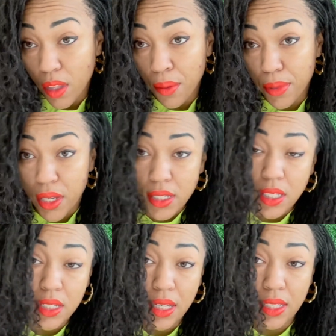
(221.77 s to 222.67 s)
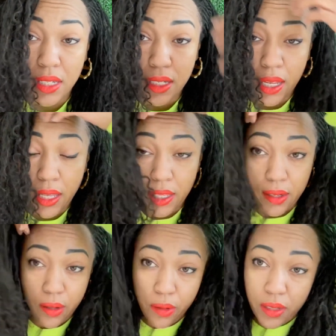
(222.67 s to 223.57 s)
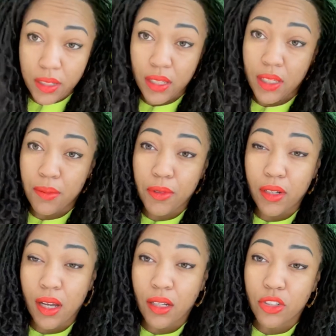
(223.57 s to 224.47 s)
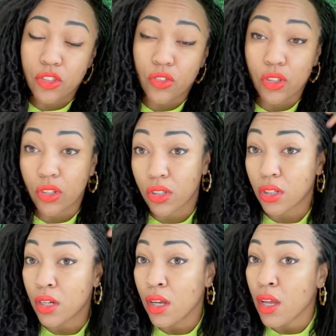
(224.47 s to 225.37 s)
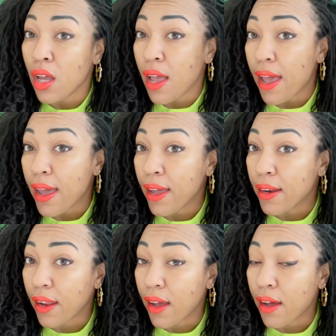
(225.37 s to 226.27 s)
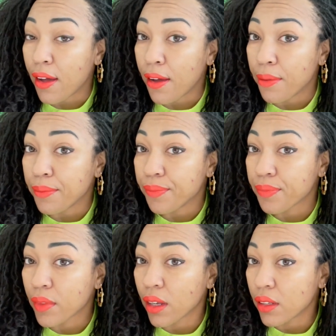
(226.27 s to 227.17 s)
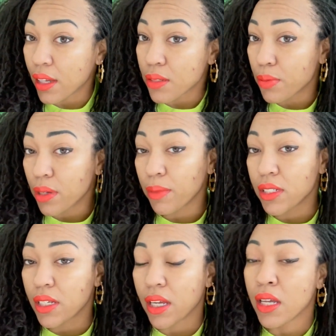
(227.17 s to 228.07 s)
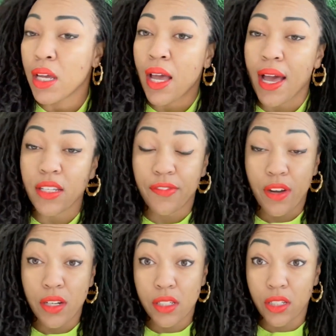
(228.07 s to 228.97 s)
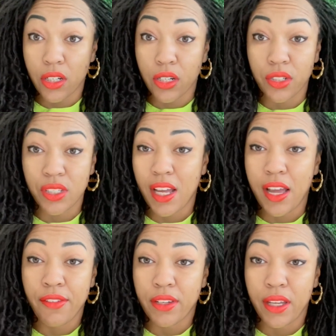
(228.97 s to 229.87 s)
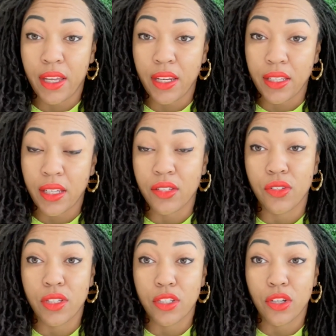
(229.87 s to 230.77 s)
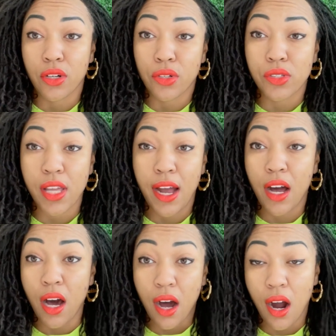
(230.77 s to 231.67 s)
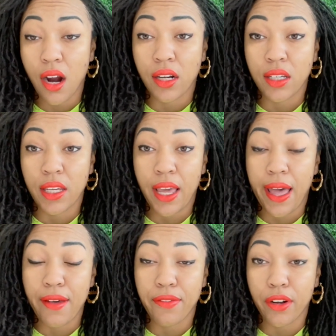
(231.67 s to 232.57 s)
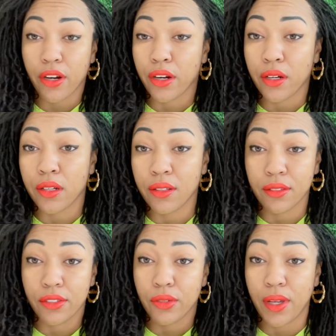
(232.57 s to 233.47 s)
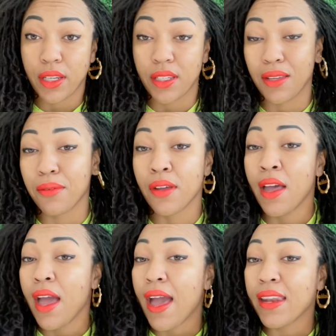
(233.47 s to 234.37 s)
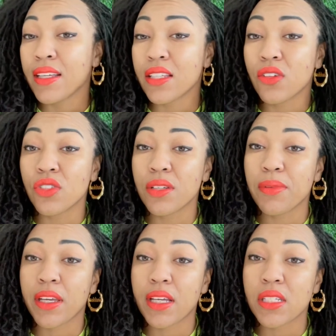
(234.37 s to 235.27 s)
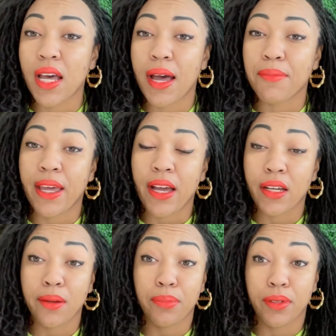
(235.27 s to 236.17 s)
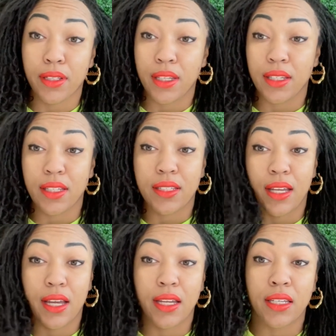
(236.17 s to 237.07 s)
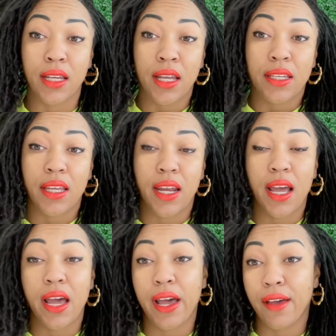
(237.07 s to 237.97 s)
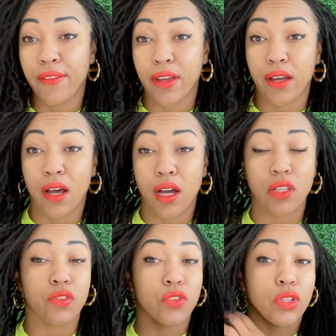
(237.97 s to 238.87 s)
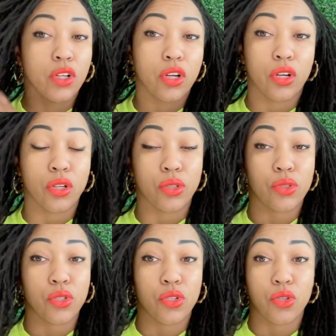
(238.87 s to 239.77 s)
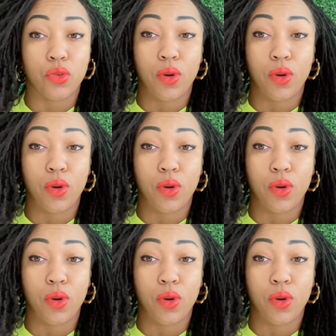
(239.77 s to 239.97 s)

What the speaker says: Because at the end of the day, the goal is to keep your locks strong. And that's pretty much it. As far as the curls, I haven't done anything to these curls. I hardly ever do anything, and it's only because I'm not completely done that I haven't gone through the curls to